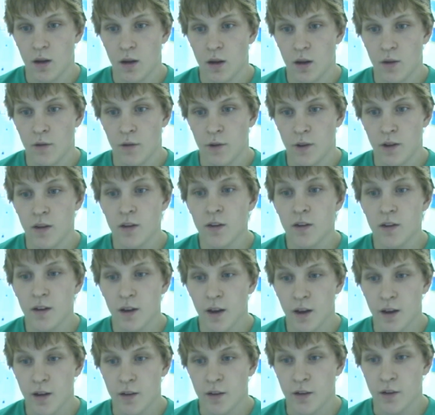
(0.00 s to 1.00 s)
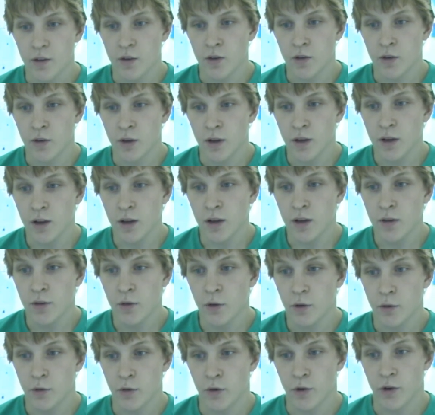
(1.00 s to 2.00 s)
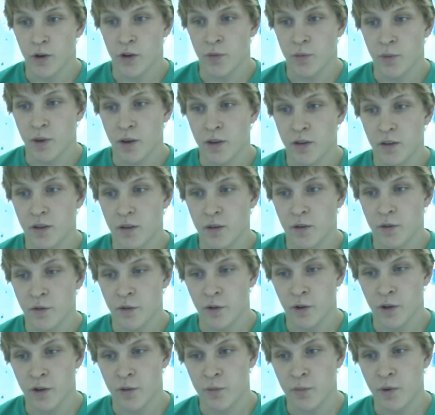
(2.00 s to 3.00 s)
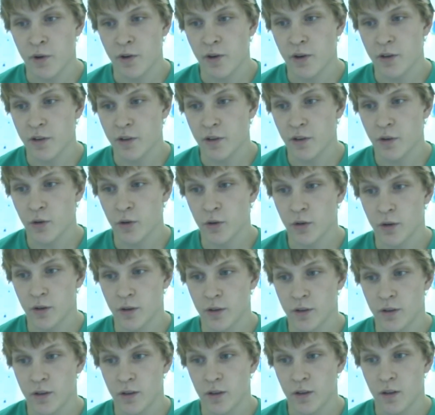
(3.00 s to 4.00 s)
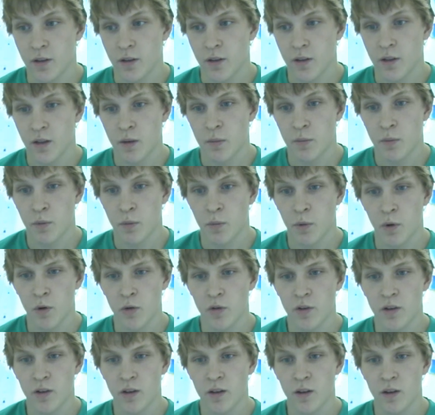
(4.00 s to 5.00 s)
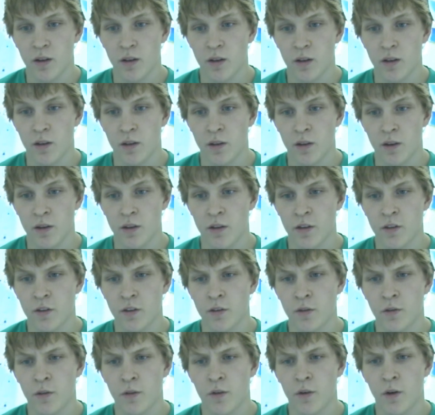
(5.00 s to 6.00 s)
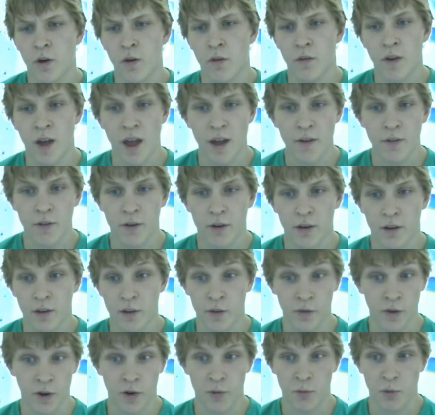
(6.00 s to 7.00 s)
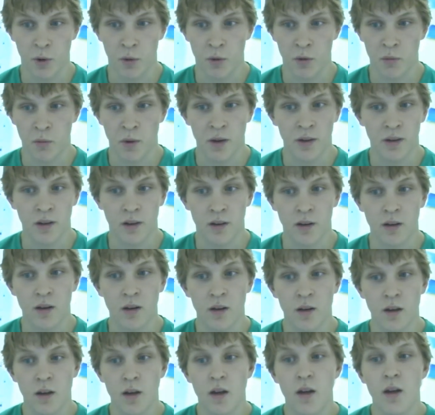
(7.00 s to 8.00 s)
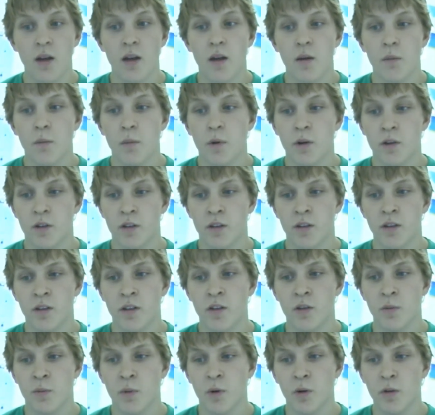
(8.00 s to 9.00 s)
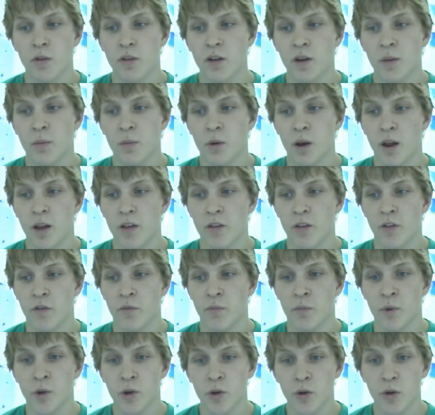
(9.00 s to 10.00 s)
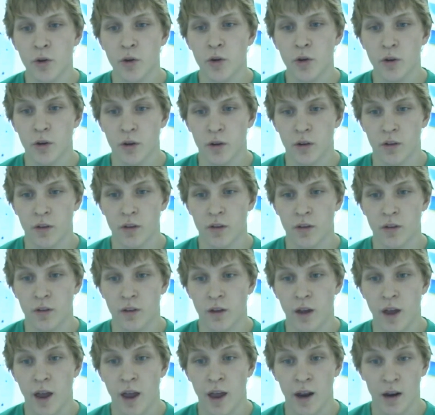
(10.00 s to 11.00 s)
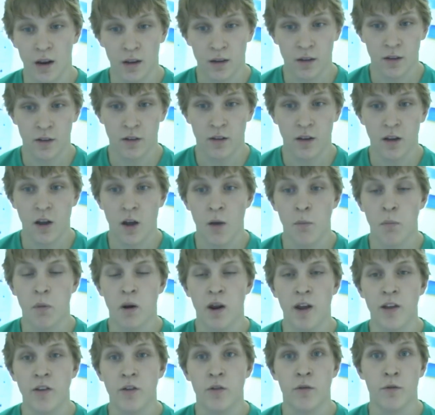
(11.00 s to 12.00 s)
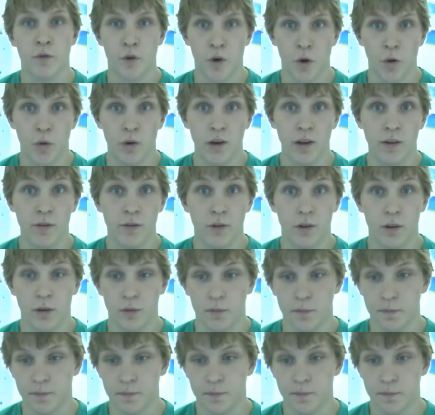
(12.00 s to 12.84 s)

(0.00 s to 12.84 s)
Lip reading: If it is the case that you need evil for experiencing goodness, then proposing the existence of heaven is very problematic, because it is supposedly a place of pure goodness, alias a place of no evil.